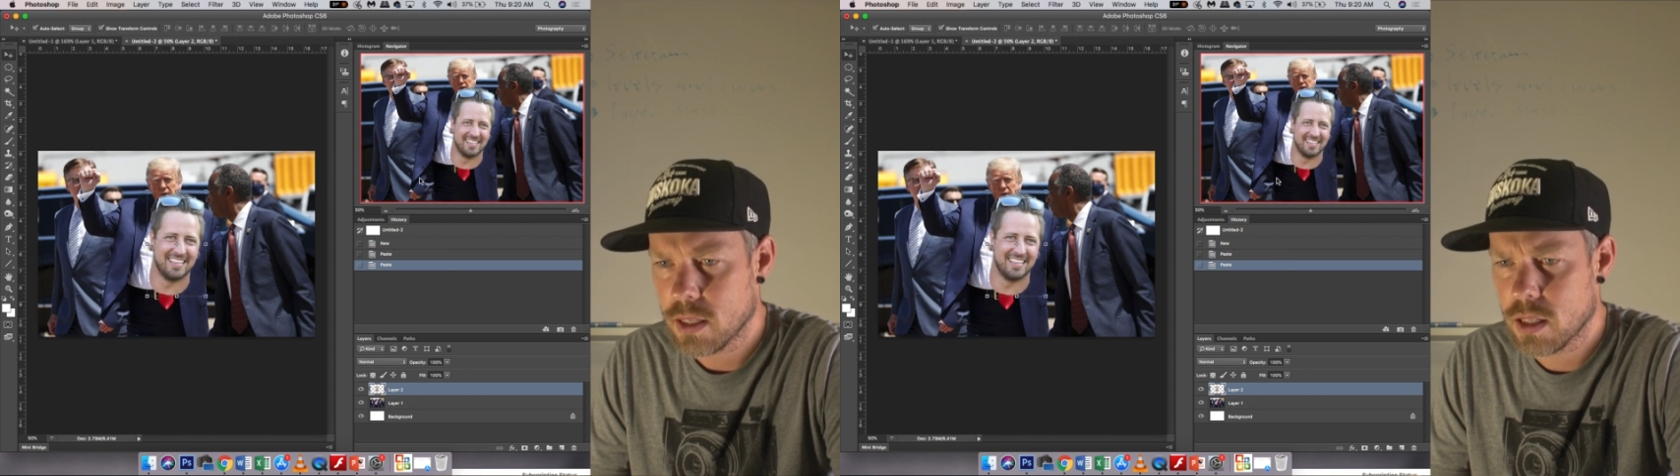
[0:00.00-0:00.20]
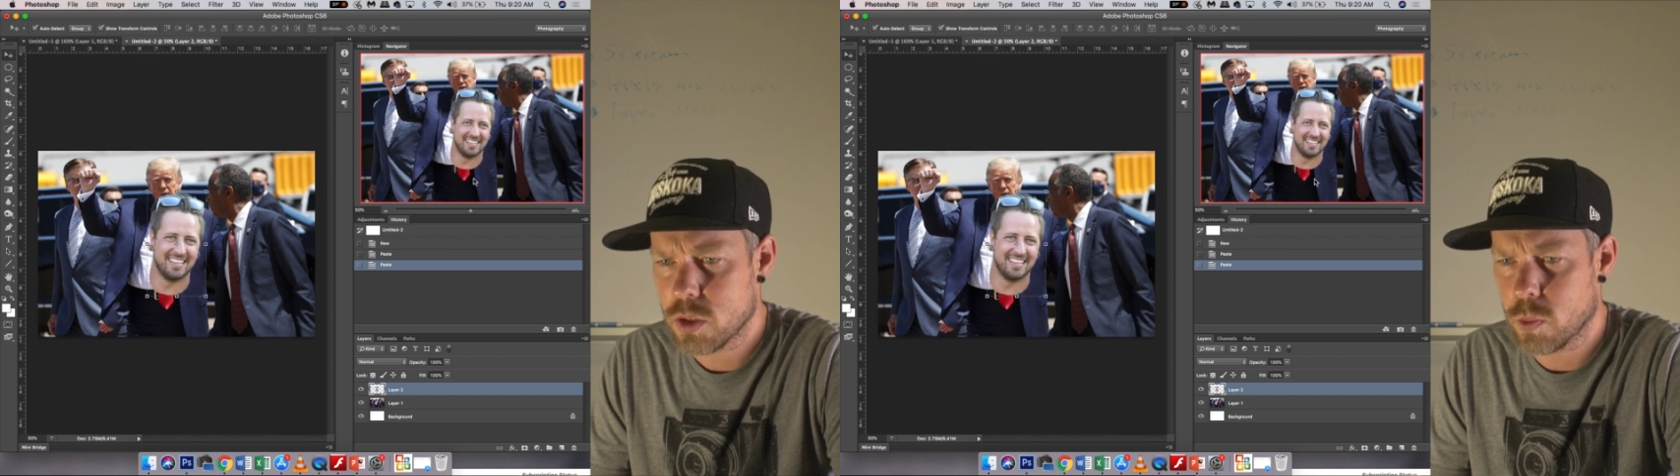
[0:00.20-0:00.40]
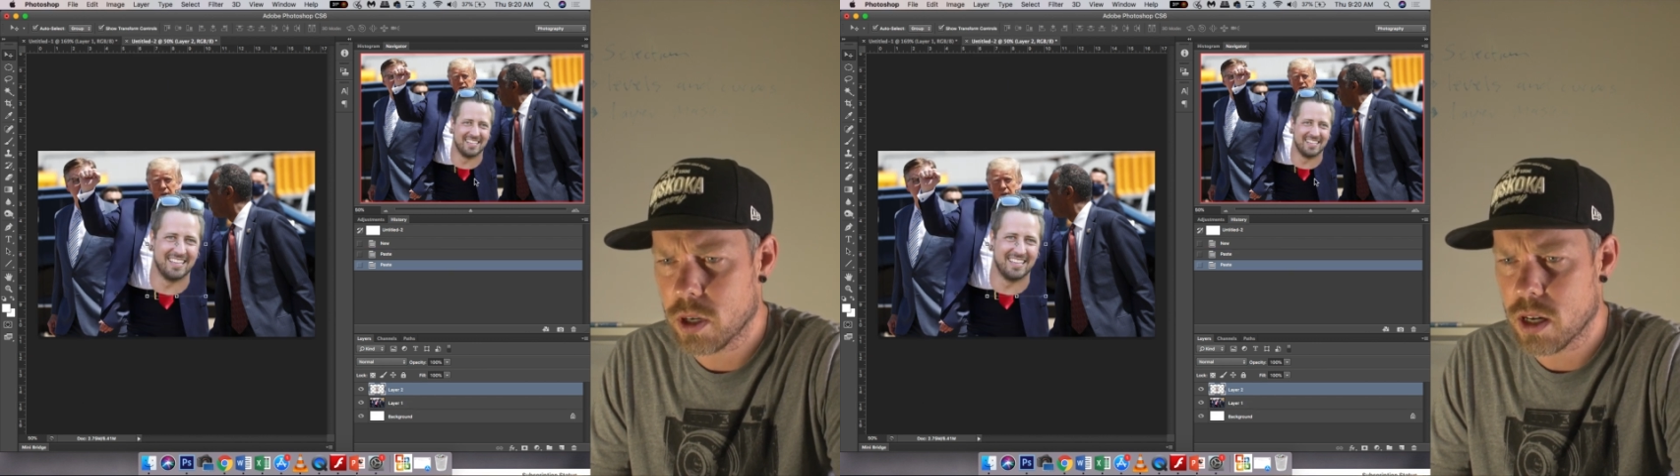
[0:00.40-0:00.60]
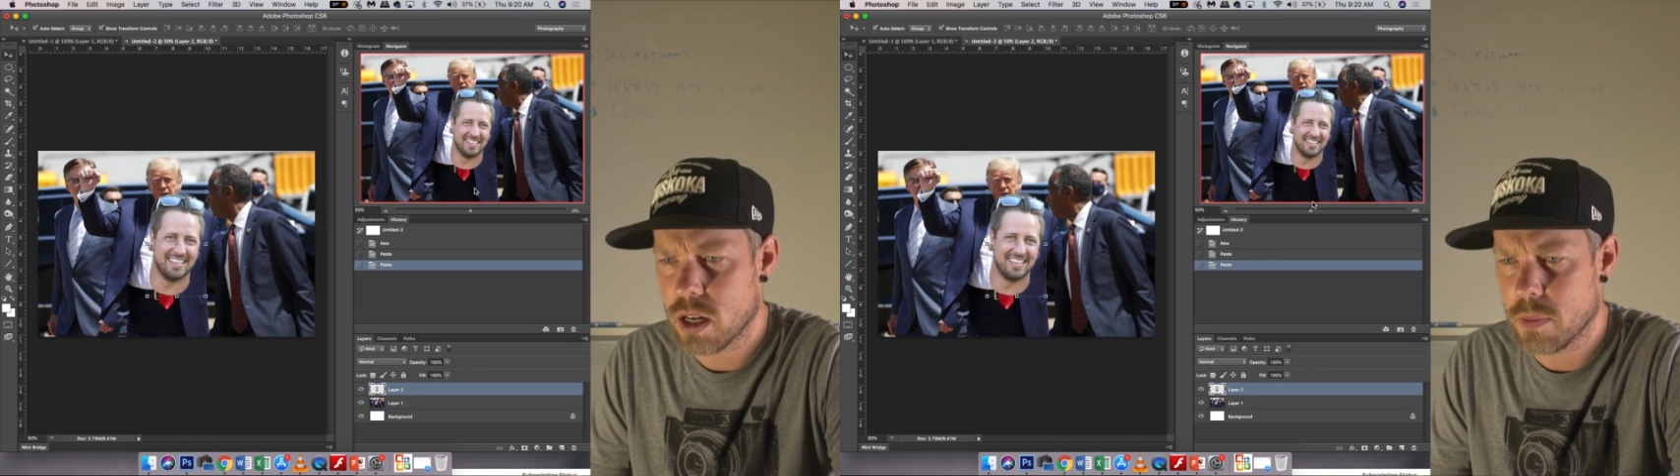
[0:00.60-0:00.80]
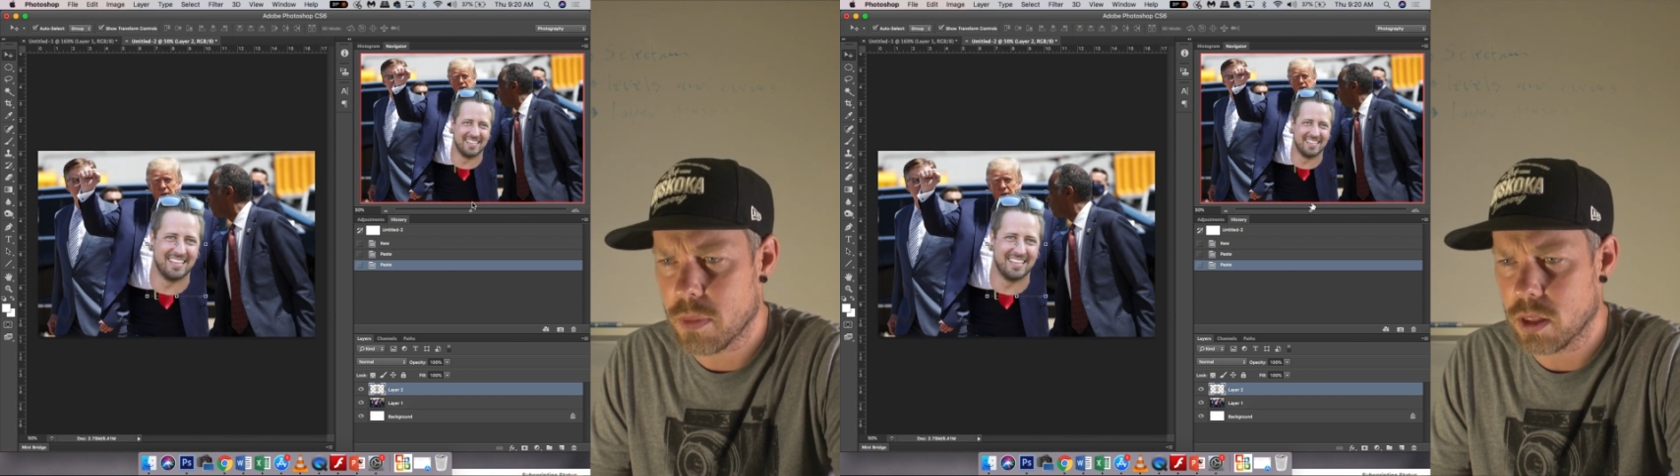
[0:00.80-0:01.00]
Let's work
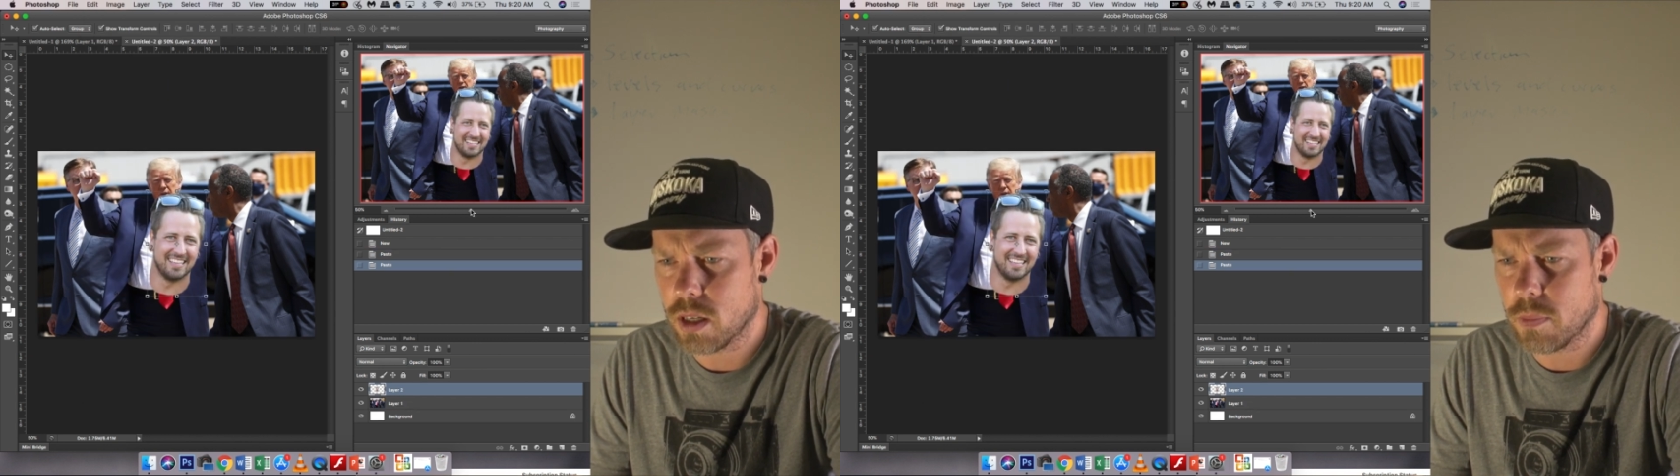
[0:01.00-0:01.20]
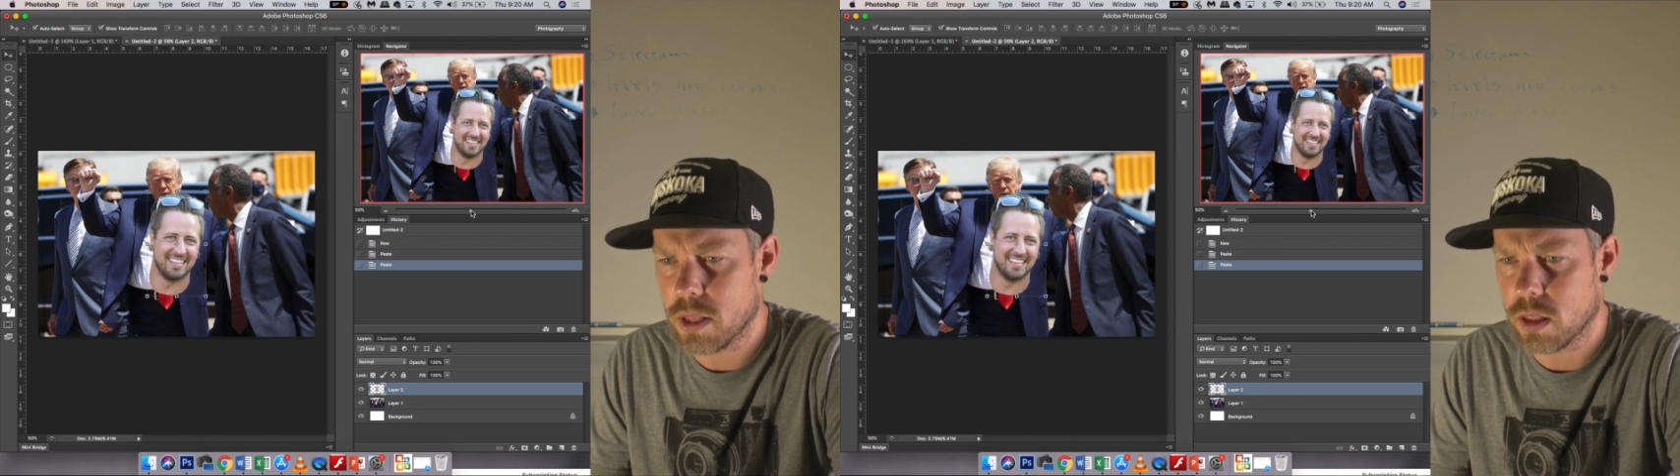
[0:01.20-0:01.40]
on him a little bit